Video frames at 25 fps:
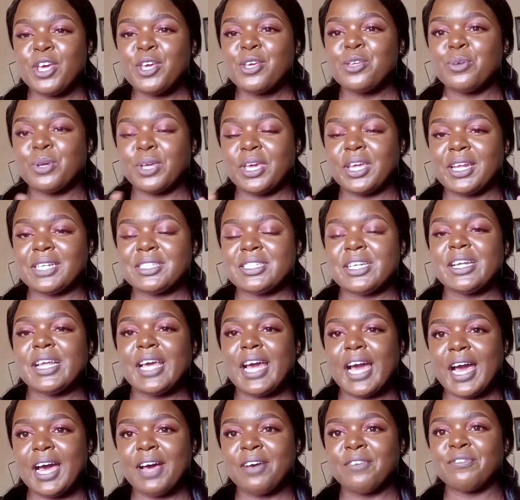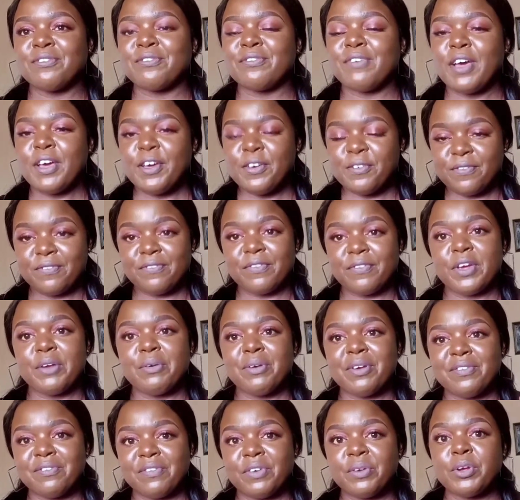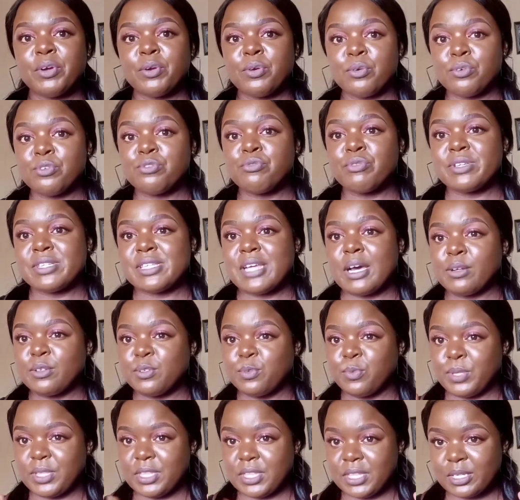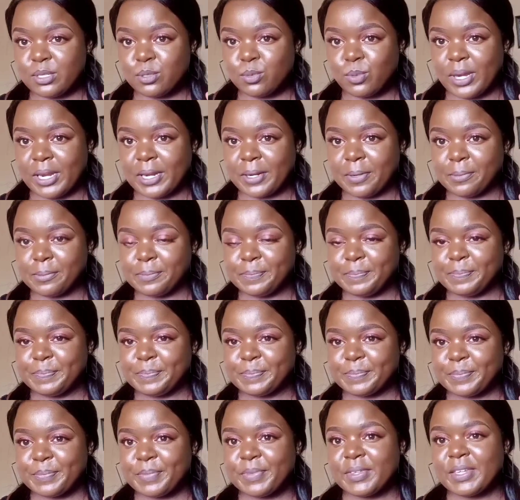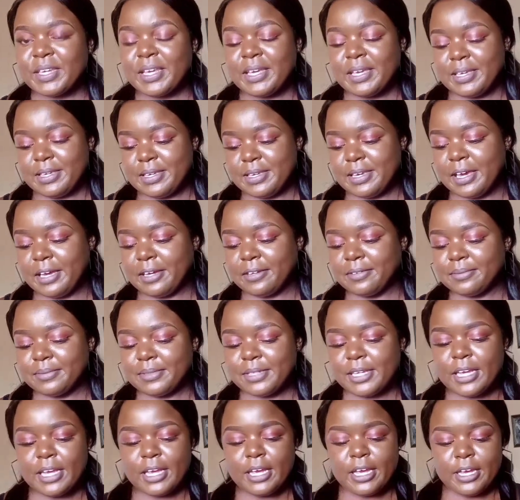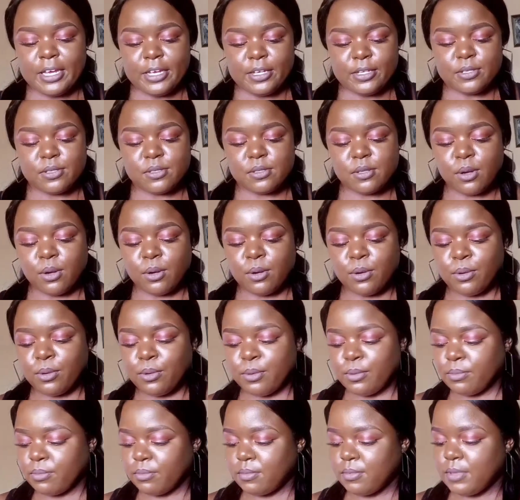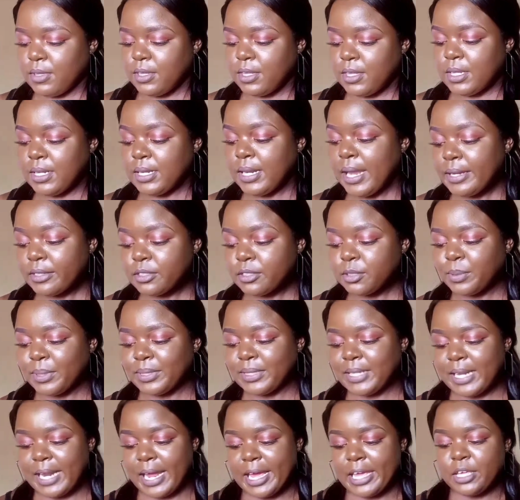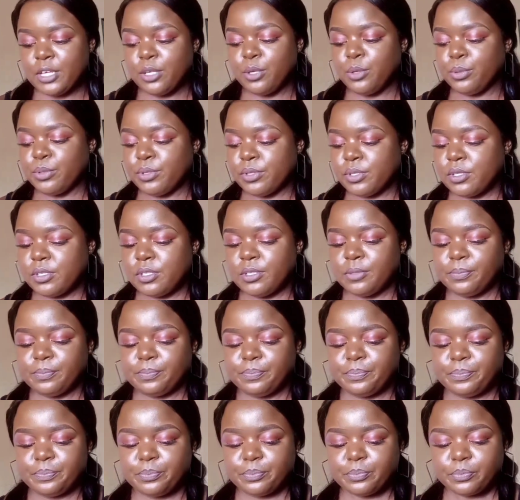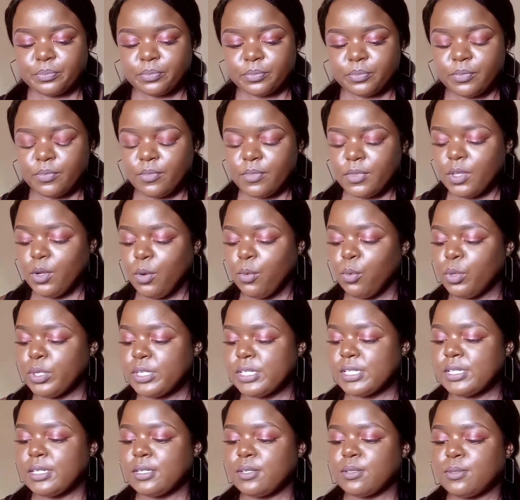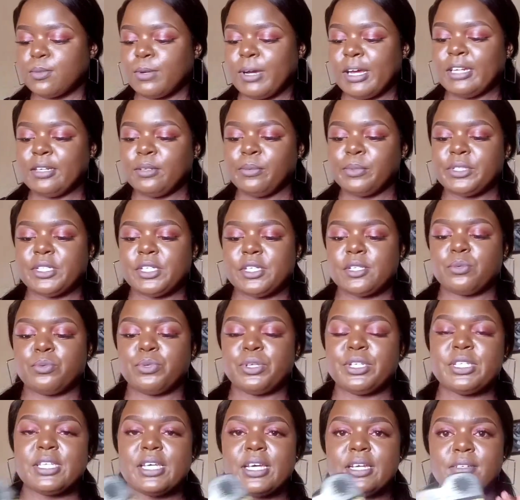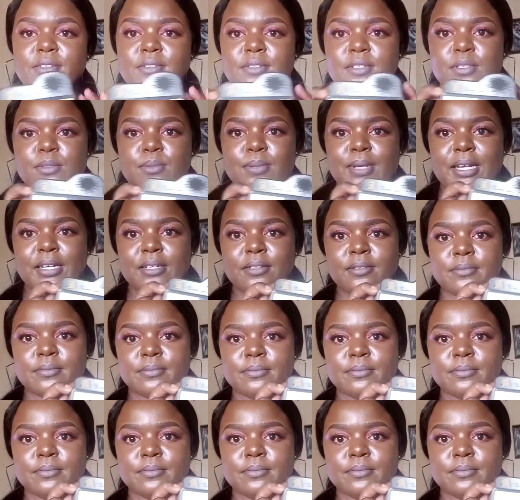you can actually have very, very good results with this one. Yeah. So the next one that I used was this one, which is written, this one.